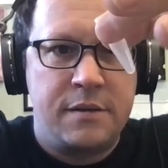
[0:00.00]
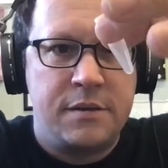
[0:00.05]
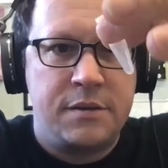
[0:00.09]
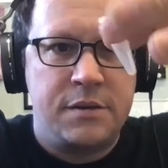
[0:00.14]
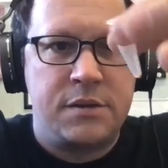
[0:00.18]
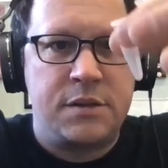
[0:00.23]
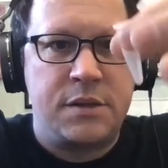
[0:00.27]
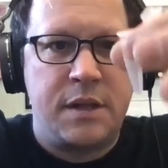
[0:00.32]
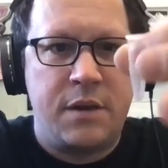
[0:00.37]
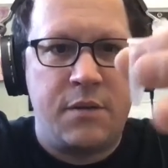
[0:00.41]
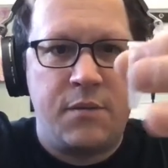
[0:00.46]

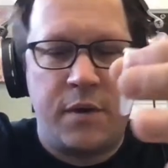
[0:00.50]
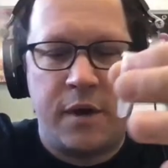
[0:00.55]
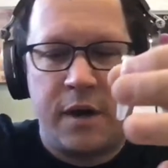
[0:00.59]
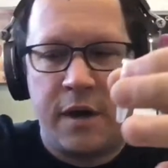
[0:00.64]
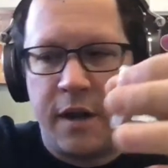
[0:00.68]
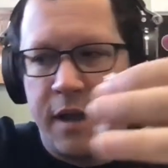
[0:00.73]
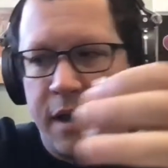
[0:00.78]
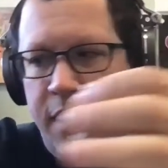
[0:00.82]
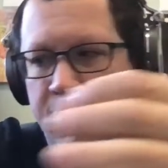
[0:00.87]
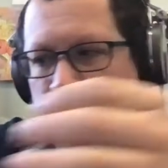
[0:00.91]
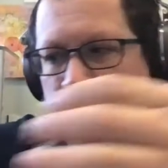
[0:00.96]
so then we're
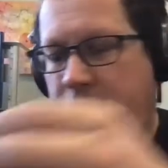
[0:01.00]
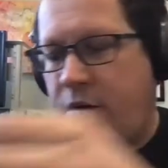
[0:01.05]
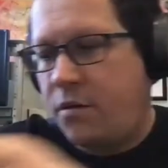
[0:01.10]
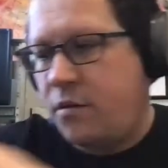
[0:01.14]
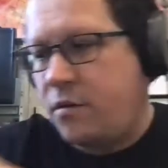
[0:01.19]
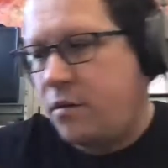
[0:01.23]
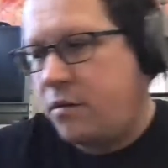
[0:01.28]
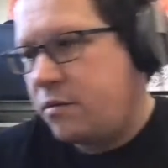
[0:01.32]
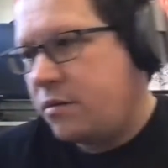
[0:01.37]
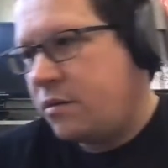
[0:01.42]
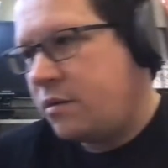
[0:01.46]
going
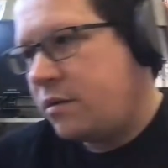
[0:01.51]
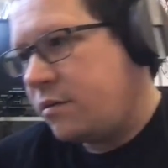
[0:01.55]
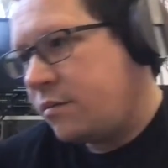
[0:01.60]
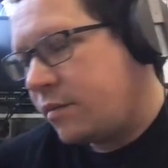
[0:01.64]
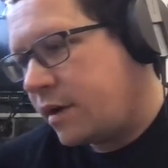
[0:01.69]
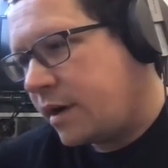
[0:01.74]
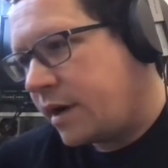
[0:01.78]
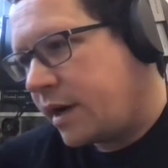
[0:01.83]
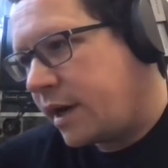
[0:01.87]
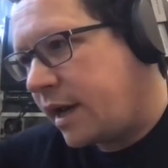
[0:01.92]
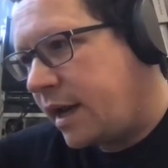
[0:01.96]

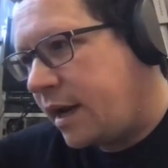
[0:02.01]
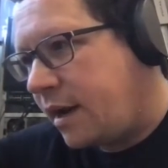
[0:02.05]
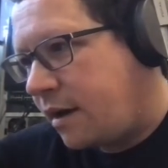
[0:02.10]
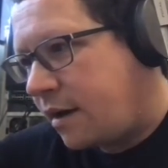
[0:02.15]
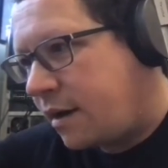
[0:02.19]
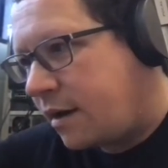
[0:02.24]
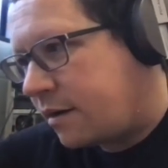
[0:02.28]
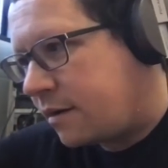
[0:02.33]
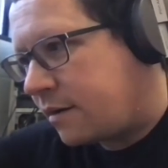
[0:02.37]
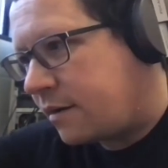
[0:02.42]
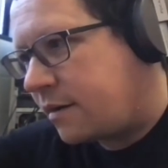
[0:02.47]
to get
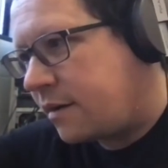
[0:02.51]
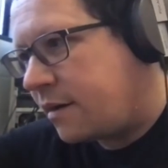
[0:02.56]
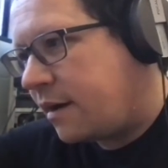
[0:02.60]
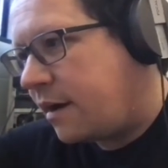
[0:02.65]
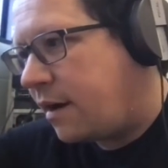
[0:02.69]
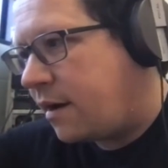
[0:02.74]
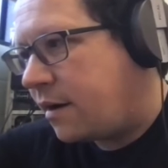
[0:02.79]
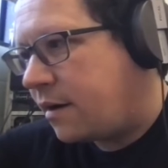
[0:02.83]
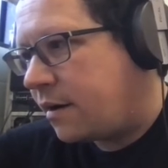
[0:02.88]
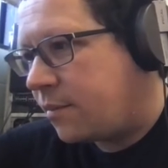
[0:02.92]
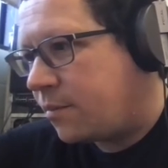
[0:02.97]
our
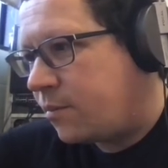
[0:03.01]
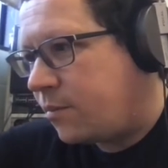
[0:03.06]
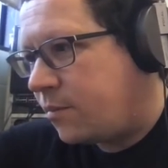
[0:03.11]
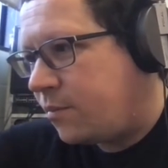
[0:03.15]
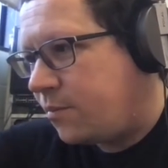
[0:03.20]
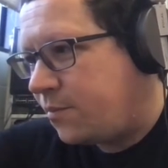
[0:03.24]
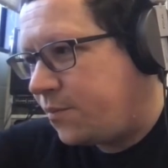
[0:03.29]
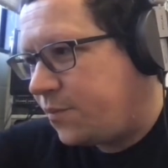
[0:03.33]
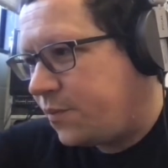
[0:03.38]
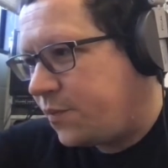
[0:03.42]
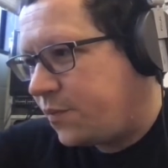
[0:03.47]

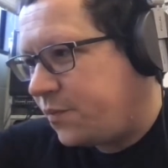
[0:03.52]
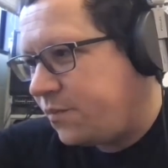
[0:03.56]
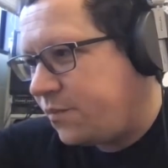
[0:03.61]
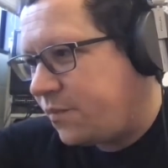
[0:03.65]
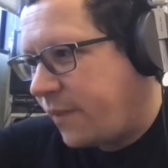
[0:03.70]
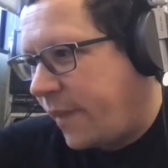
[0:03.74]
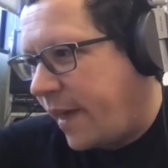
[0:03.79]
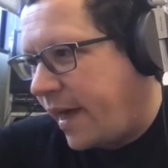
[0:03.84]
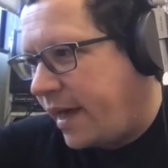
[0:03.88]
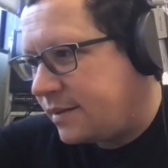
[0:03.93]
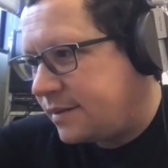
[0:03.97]

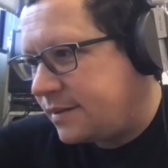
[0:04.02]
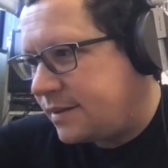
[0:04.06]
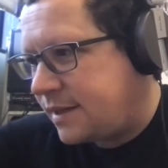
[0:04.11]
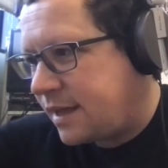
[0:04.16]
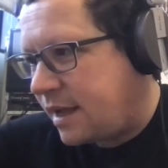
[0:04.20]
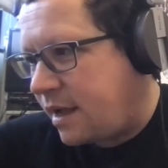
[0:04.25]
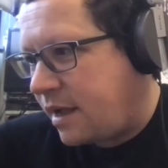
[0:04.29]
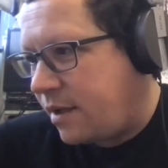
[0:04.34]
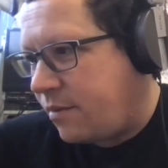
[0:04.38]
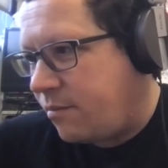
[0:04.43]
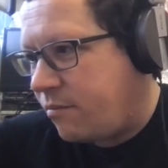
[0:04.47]

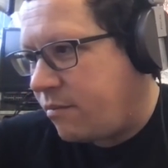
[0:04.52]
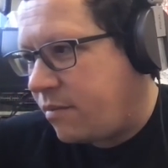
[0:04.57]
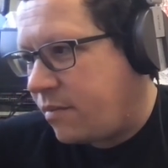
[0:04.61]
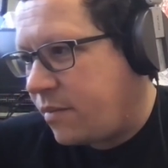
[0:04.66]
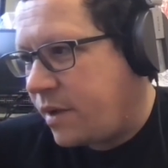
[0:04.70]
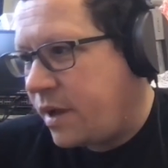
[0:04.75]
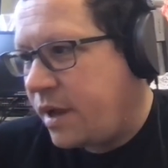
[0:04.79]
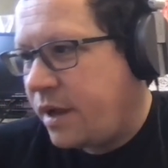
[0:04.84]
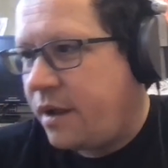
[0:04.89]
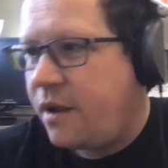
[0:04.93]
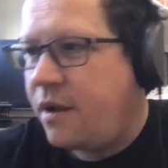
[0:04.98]
enzyme.
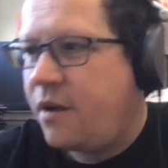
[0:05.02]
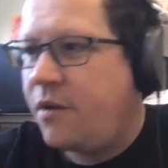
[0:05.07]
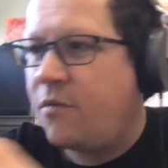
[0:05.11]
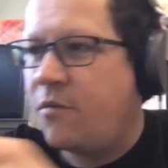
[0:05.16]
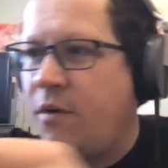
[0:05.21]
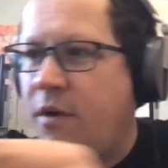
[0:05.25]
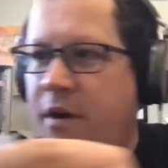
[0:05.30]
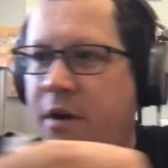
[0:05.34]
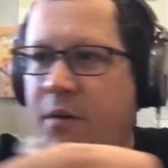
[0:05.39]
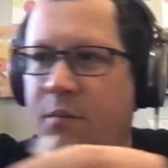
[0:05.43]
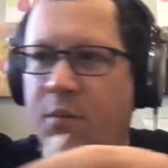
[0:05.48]

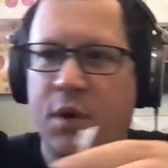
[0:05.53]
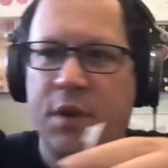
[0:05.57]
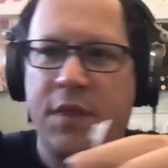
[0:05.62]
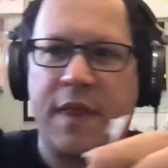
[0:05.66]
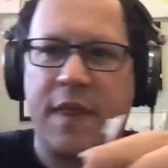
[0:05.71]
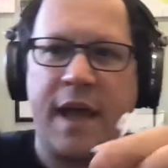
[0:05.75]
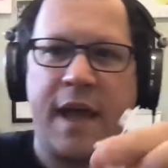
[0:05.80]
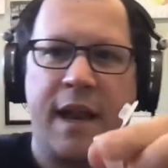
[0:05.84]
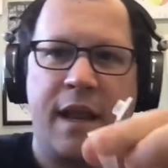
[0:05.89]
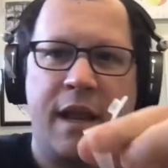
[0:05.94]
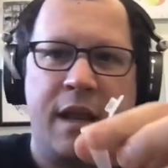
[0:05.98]
We're going to put
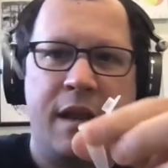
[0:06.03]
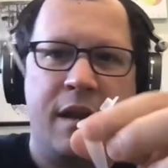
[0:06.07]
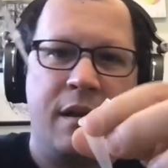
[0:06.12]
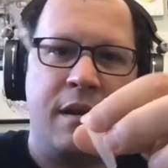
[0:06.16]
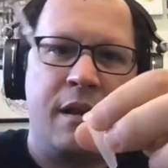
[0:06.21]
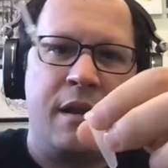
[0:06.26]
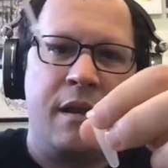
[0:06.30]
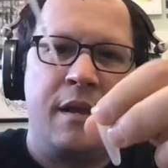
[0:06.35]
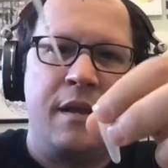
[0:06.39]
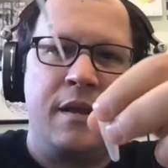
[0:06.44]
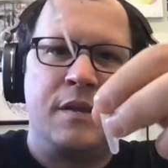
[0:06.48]
that in.
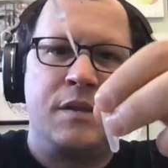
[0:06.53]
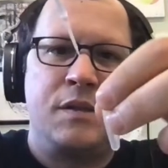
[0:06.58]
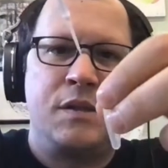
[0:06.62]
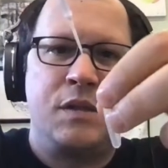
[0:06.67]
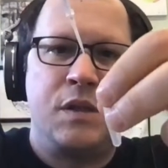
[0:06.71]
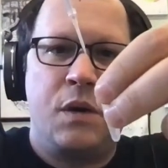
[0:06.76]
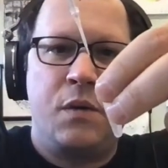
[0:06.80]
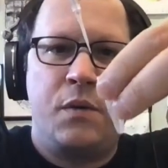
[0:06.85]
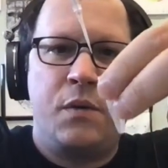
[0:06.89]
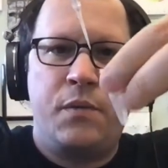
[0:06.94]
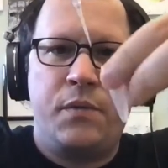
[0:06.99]

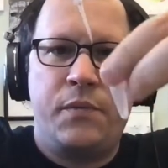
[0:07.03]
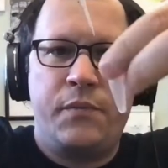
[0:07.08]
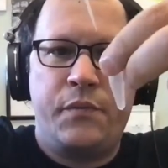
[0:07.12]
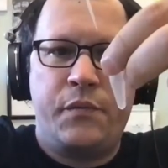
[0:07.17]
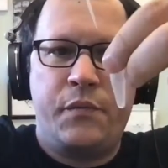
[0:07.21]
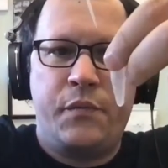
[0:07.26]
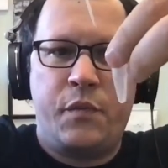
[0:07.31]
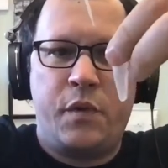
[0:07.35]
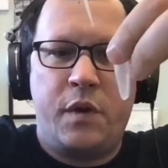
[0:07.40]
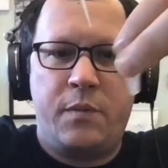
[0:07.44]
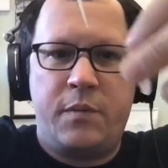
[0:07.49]
So
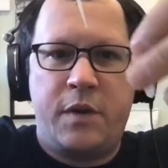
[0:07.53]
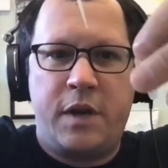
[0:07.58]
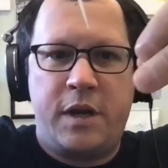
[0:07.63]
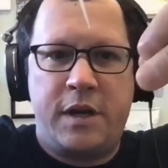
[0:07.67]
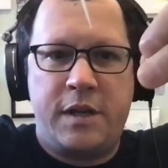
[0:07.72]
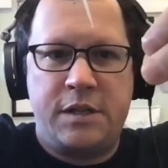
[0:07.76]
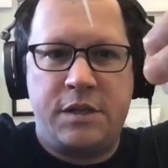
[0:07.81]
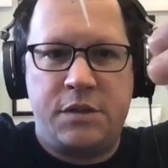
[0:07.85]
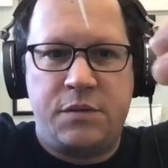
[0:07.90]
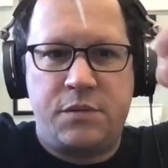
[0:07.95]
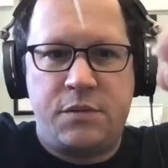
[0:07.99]
what I'm going to
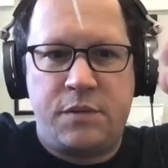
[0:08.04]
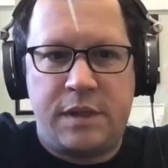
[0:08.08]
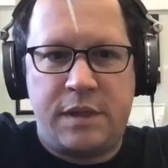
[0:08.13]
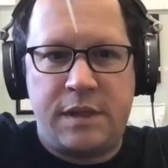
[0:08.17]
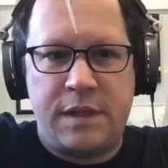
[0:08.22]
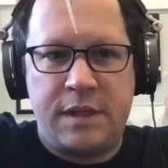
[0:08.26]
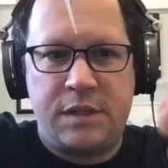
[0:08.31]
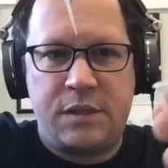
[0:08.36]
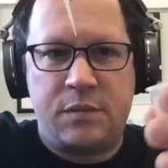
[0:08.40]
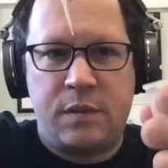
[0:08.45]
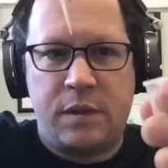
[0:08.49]
do with
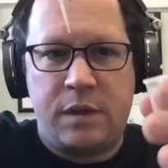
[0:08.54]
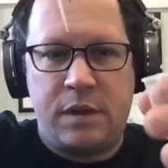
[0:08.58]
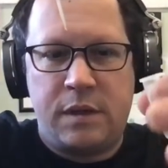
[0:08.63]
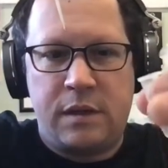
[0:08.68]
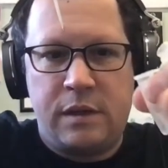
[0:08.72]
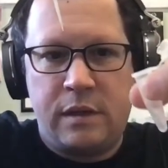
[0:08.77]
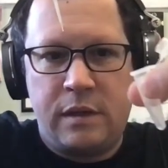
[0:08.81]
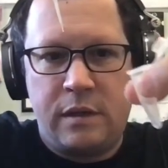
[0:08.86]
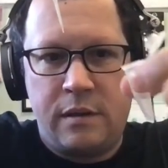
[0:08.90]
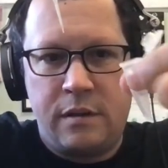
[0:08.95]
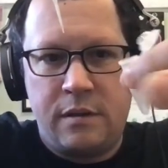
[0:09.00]
this
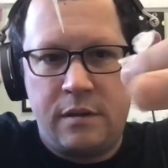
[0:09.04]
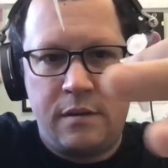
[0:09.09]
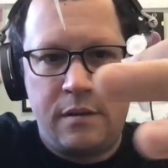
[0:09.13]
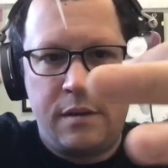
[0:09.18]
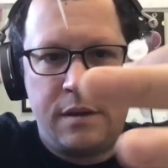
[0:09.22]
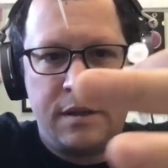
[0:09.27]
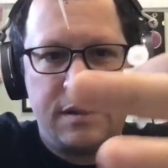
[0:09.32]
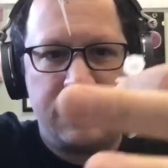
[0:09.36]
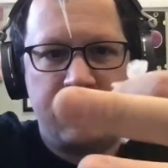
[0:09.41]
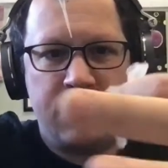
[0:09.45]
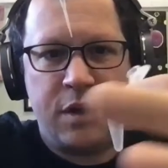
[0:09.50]
one
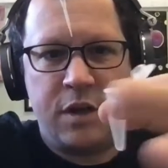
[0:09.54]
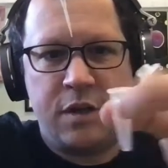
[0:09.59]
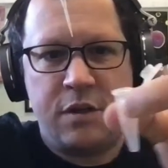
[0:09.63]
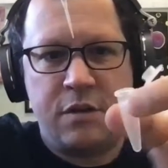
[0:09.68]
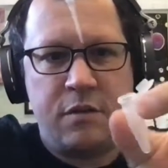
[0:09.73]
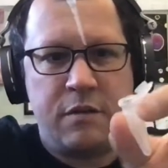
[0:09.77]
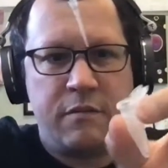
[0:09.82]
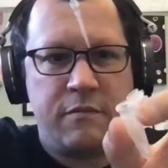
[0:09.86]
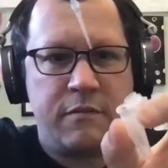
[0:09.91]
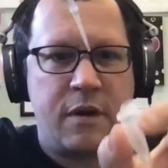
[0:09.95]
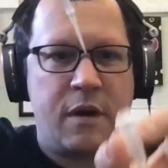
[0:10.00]
is I'm going to
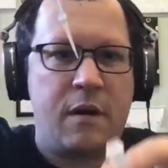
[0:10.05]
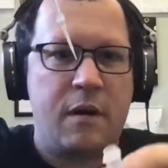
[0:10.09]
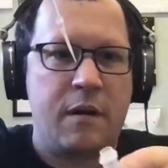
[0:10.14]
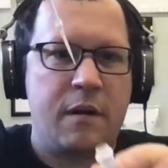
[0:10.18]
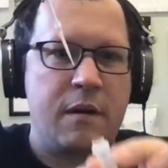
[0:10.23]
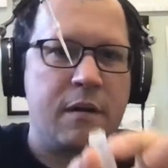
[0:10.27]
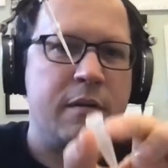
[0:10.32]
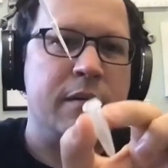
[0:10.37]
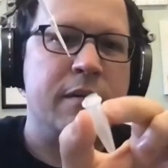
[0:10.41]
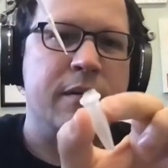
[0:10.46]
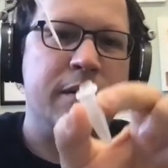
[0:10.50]
do it wrong.
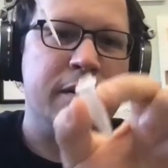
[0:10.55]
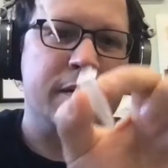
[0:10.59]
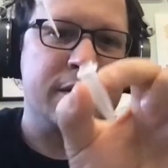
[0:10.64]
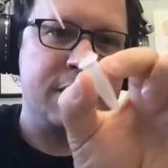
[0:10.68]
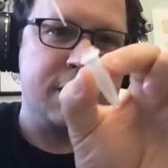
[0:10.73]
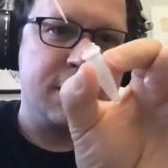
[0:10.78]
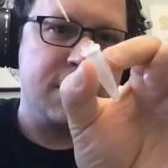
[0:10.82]
Let's see